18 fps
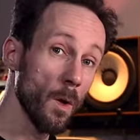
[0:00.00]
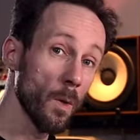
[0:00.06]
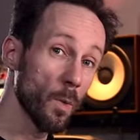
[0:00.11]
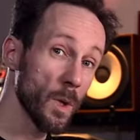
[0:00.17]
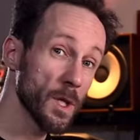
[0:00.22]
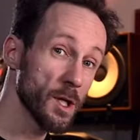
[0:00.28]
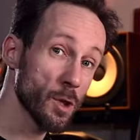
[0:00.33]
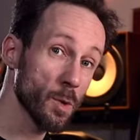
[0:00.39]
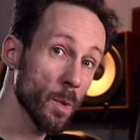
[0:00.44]

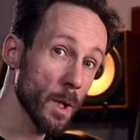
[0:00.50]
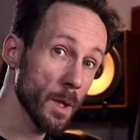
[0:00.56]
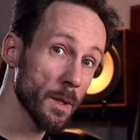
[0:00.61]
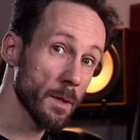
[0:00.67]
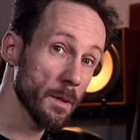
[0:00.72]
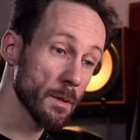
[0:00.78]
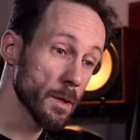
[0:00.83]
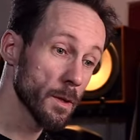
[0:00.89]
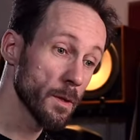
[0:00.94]
which
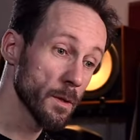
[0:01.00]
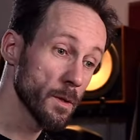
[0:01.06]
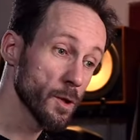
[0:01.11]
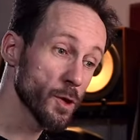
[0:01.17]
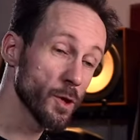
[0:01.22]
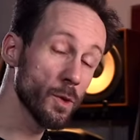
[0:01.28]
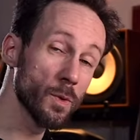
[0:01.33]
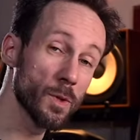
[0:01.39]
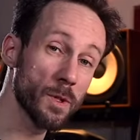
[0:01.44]
one
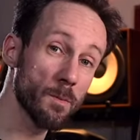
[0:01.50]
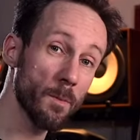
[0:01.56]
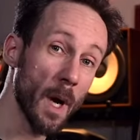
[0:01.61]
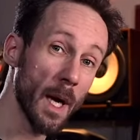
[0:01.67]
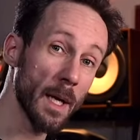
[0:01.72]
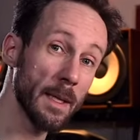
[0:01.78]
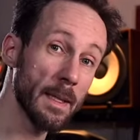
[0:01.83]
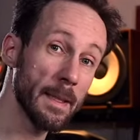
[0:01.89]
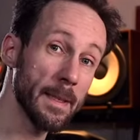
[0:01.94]
suits
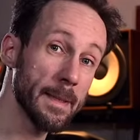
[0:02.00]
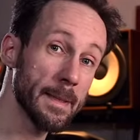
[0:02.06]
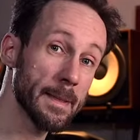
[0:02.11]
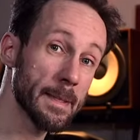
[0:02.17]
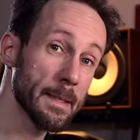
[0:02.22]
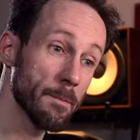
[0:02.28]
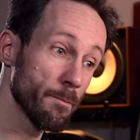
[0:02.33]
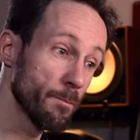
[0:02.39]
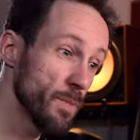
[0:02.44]
my
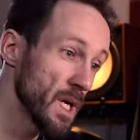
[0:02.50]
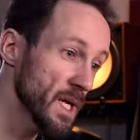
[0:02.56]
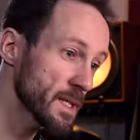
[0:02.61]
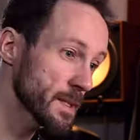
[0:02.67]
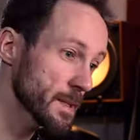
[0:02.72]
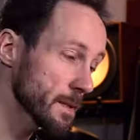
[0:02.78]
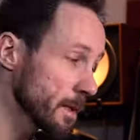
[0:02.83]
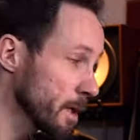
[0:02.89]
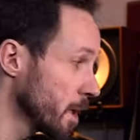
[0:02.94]
needs
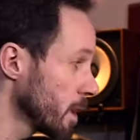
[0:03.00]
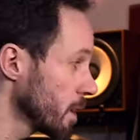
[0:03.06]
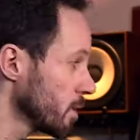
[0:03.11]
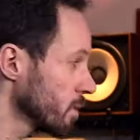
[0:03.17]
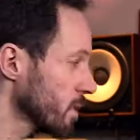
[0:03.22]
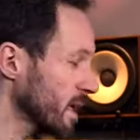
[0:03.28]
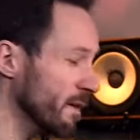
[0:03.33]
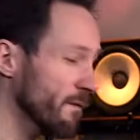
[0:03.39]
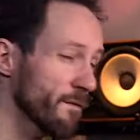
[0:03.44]
best. You can